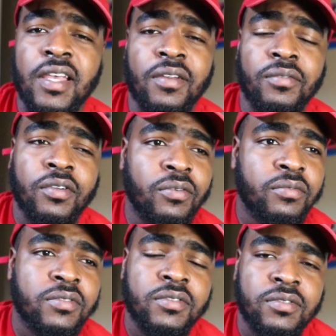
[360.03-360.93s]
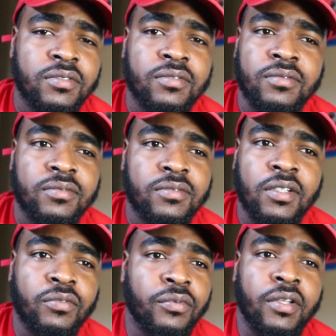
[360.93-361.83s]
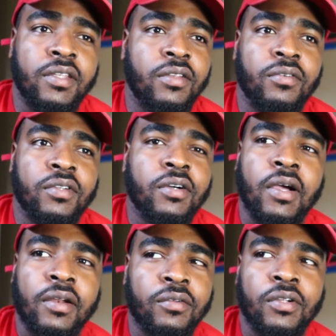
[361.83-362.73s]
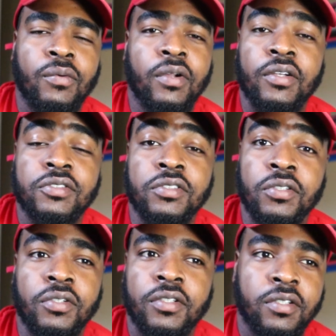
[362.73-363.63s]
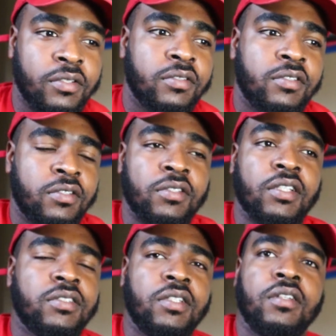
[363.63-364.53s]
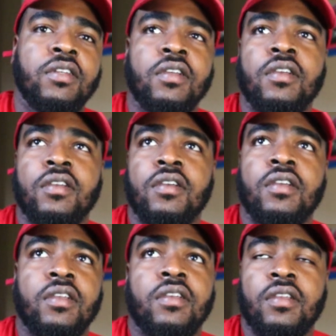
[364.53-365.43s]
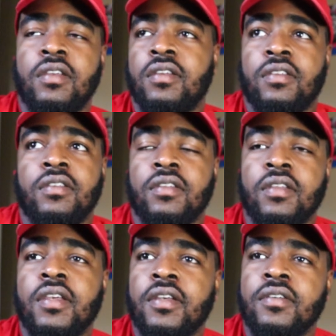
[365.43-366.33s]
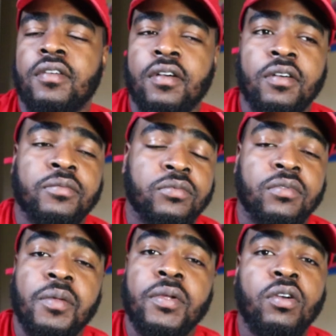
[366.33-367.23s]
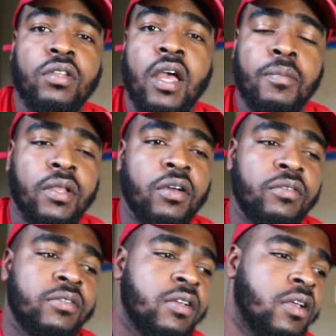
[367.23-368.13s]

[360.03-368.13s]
I know. I don't really don't know. I don't know what else to do to the, to Dusty. And yeah, um, let me know down below.